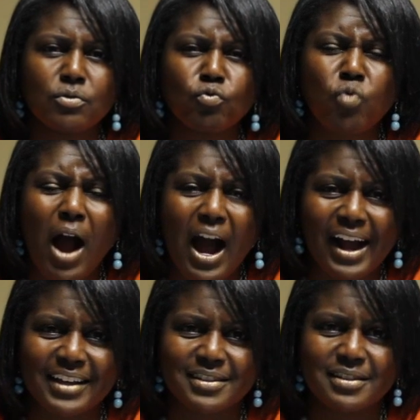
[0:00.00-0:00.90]

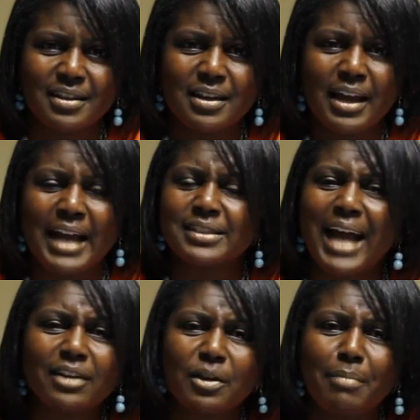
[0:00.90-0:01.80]
Rise. As
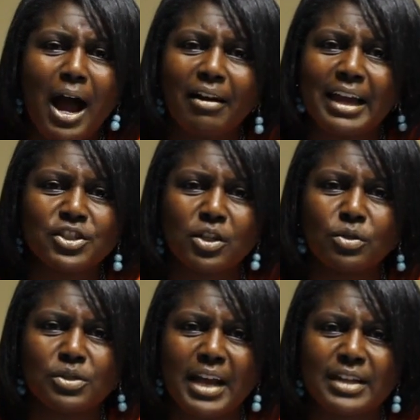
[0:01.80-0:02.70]
Dr. Maya
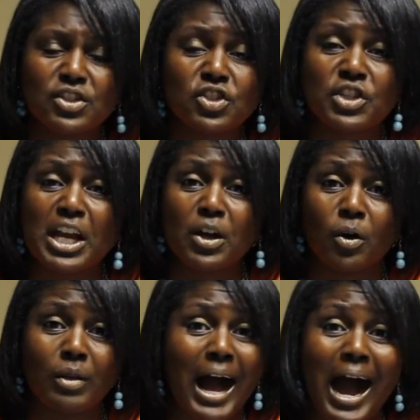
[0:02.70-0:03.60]
Angelou said,
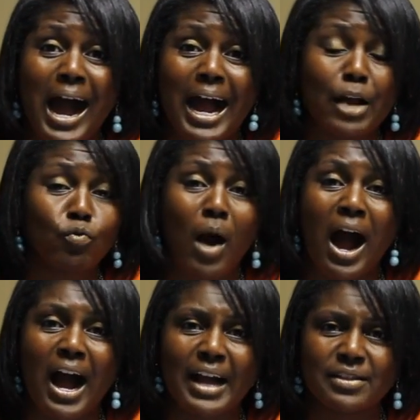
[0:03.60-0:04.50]
still I
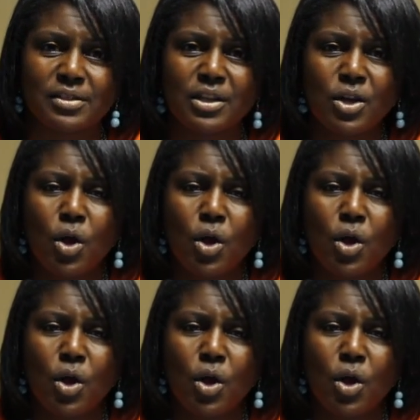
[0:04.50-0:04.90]
rise.